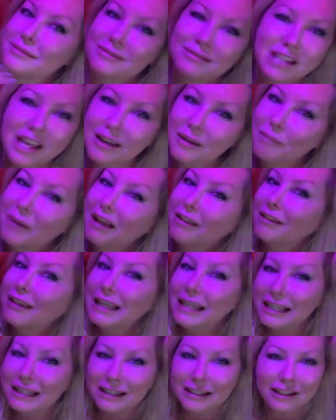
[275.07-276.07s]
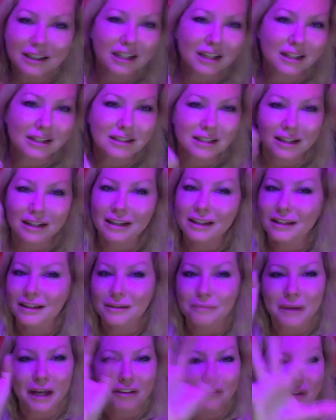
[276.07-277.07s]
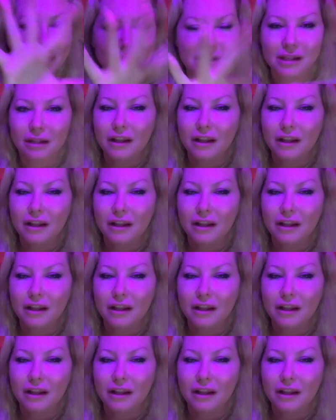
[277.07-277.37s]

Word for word: take my lead and like manifest